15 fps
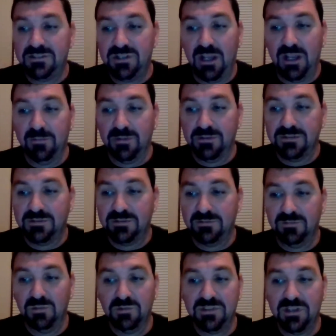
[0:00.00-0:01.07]
Chambers,
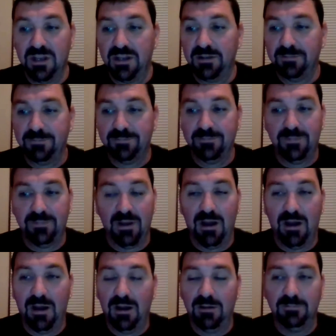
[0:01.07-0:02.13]
Wu-Tang.
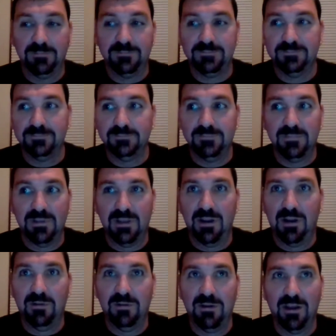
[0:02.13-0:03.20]
I
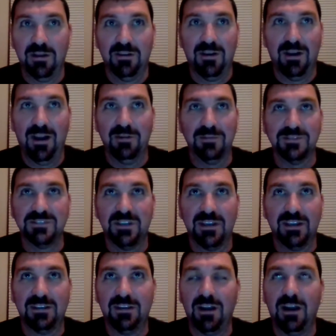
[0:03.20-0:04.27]
was
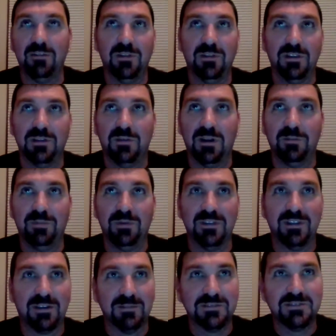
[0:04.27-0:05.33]
like, I really want to put
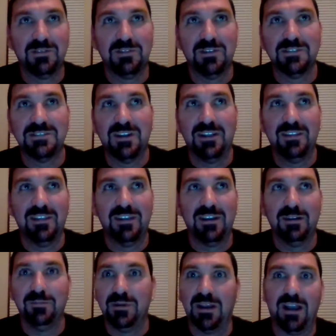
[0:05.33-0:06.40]
Liquid Swords on
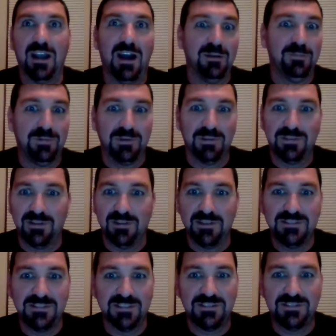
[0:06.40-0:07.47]
there, but I got to put
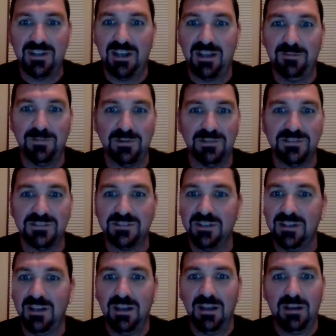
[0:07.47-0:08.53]
36 Chambers.
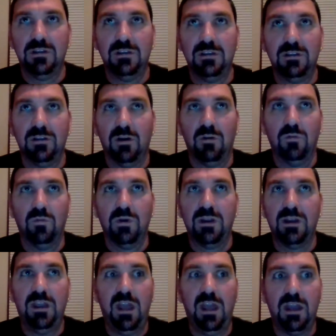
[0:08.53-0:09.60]
When
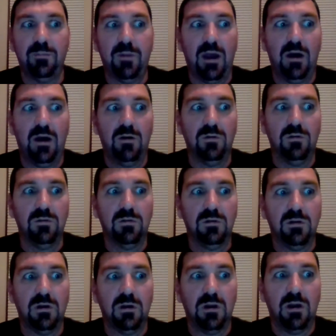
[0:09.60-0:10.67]
it came out,
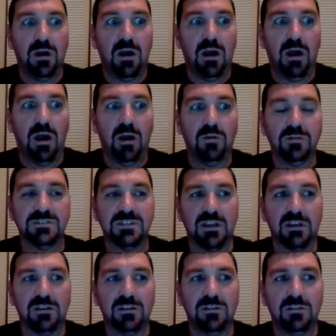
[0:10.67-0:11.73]
I was
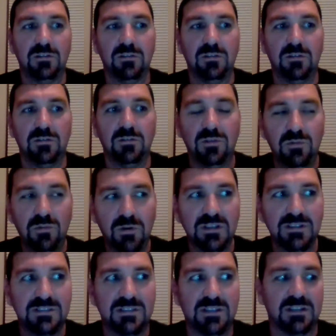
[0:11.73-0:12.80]
like, who
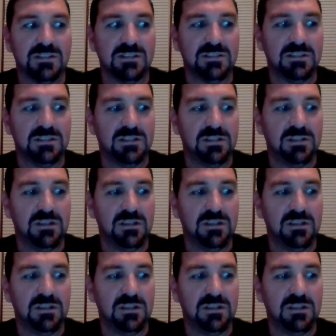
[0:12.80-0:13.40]
is this?